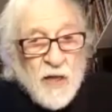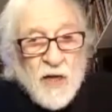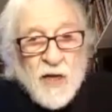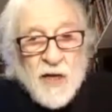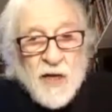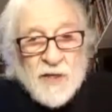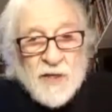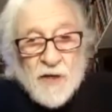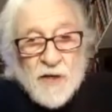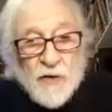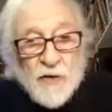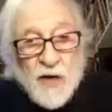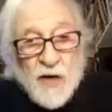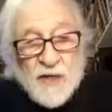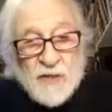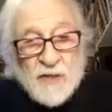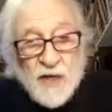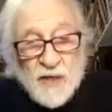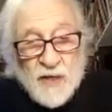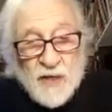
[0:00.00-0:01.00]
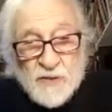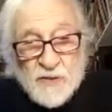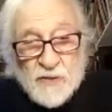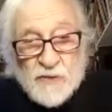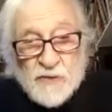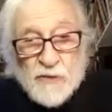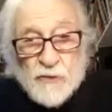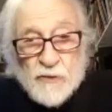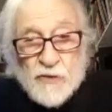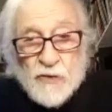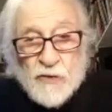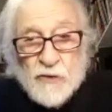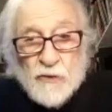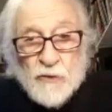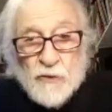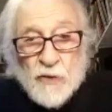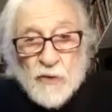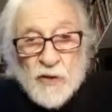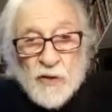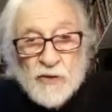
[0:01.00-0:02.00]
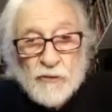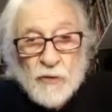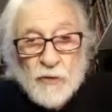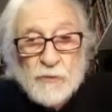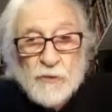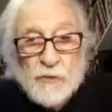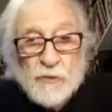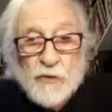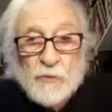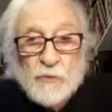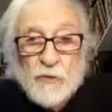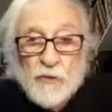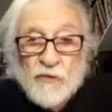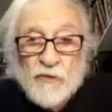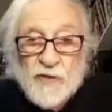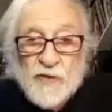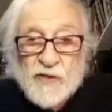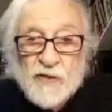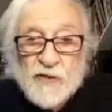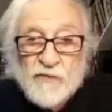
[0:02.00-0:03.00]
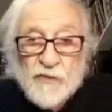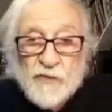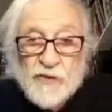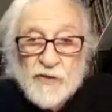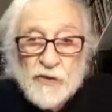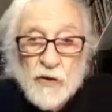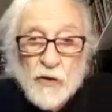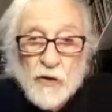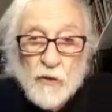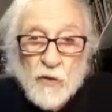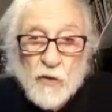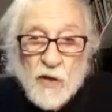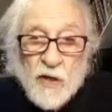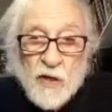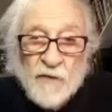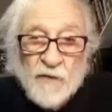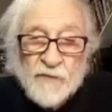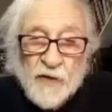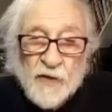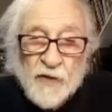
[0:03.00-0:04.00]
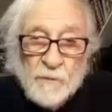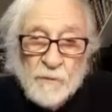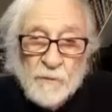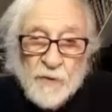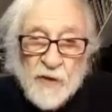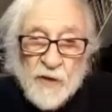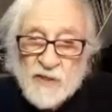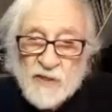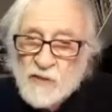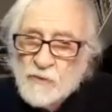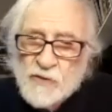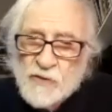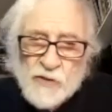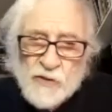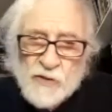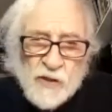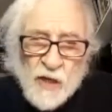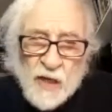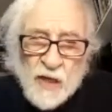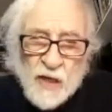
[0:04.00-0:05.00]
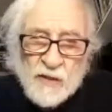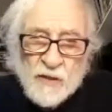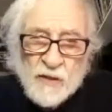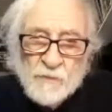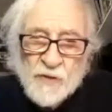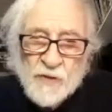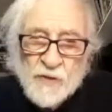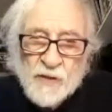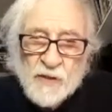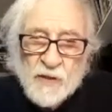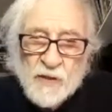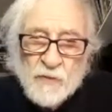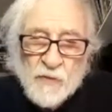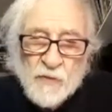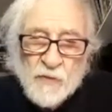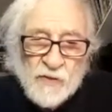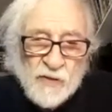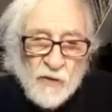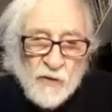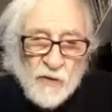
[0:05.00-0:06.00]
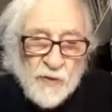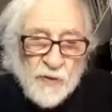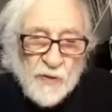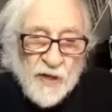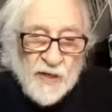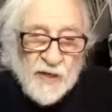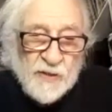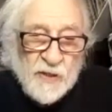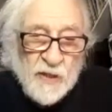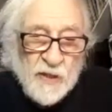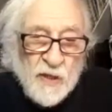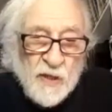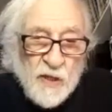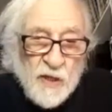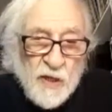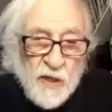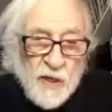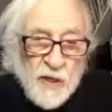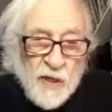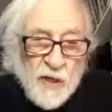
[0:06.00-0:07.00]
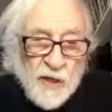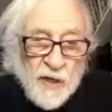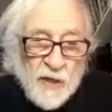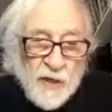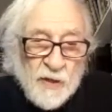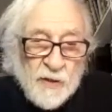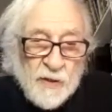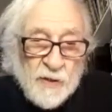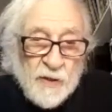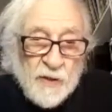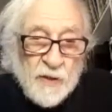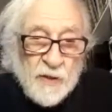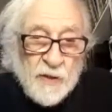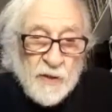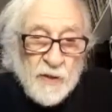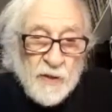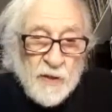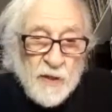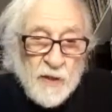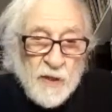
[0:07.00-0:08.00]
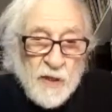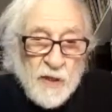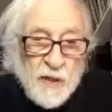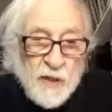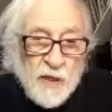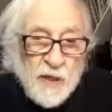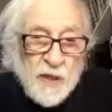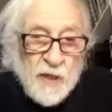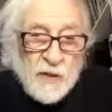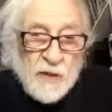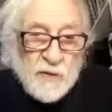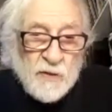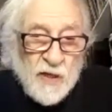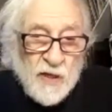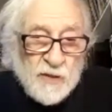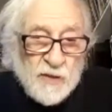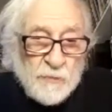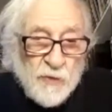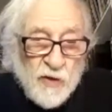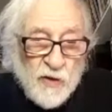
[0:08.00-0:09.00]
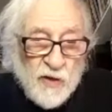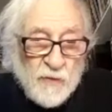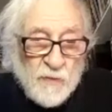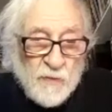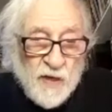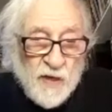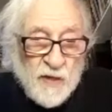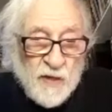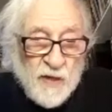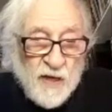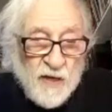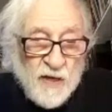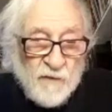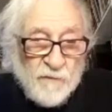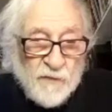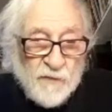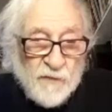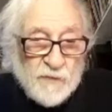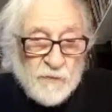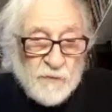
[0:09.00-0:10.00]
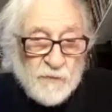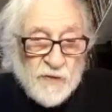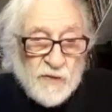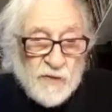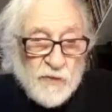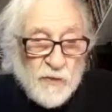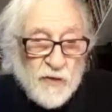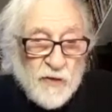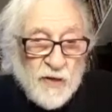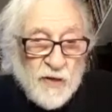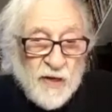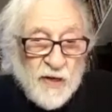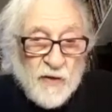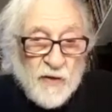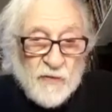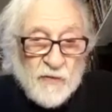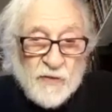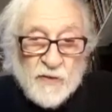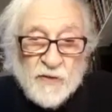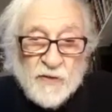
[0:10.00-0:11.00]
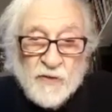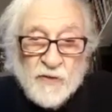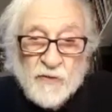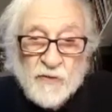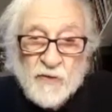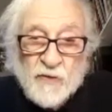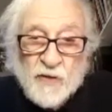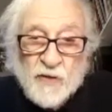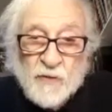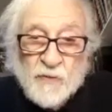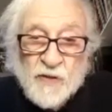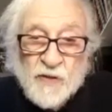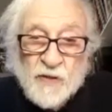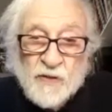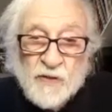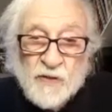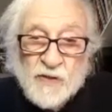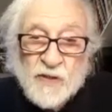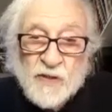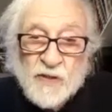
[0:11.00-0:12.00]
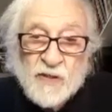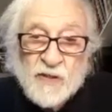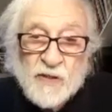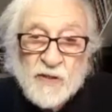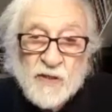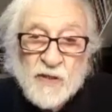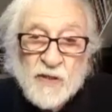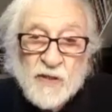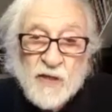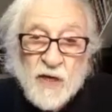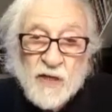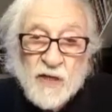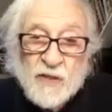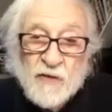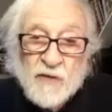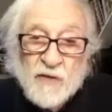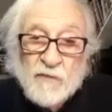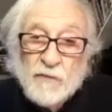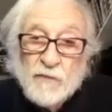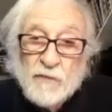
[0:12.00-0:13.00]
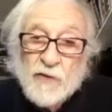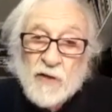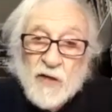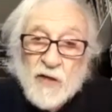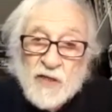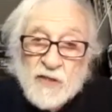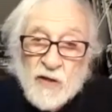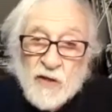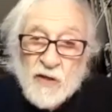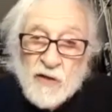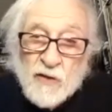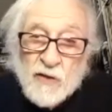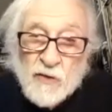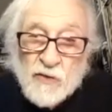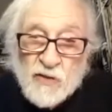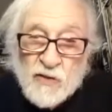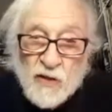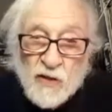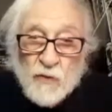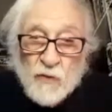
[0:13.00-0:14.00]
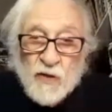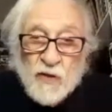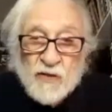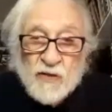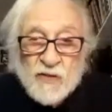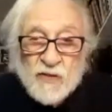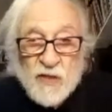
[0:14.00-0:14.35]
You know, I did do two tribute movies for Joe after he passed. It was a shock to me when Joe passed, and a large part of my life has been torn out. You know, I mean, just I never realized how close I was